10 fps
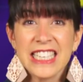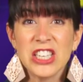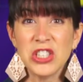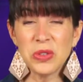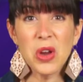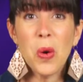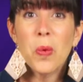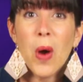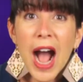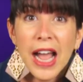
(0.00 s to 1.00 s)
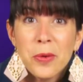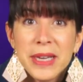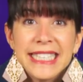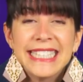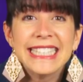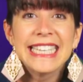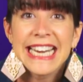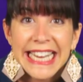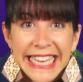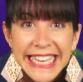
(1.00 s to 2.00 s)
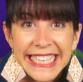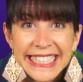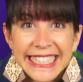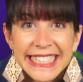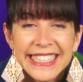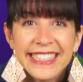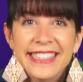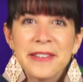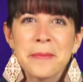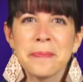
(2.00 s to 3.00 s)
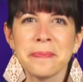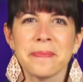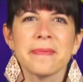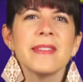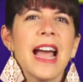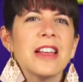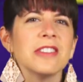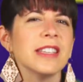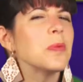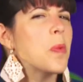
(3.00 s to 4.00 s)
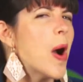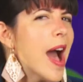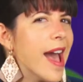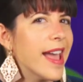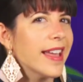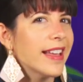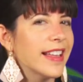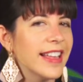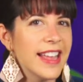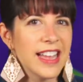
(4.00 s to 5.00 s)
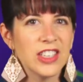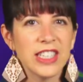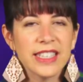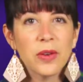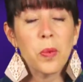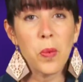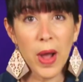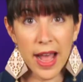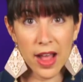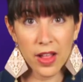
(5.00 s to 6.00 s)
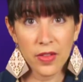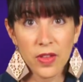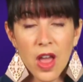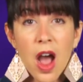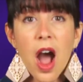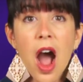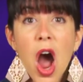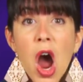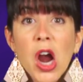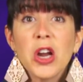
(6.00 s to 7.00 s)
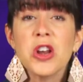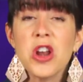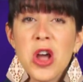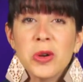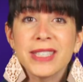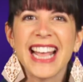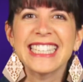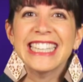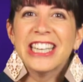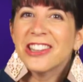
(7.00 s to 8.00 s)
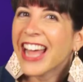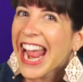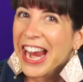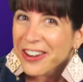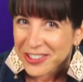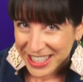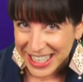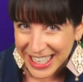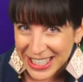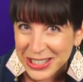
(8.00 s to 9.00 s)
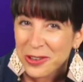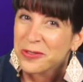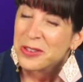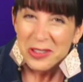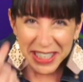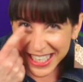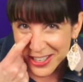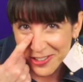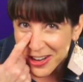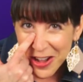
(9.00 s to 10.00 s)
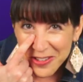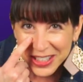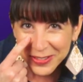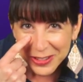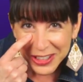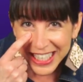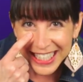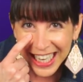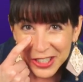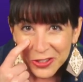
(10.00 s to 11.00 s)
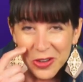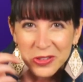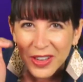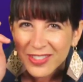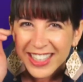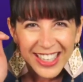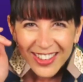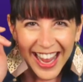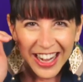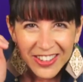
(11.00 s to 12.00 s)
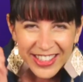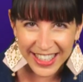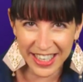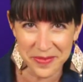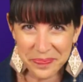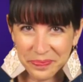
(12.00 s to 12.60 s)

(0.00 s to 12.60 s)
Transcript: Did you know why we sneeze? And Tyler said, why? She said, well, our nose has little hairs in it. So if you look in your nose, if you look inside your nose, you have little hairs in it.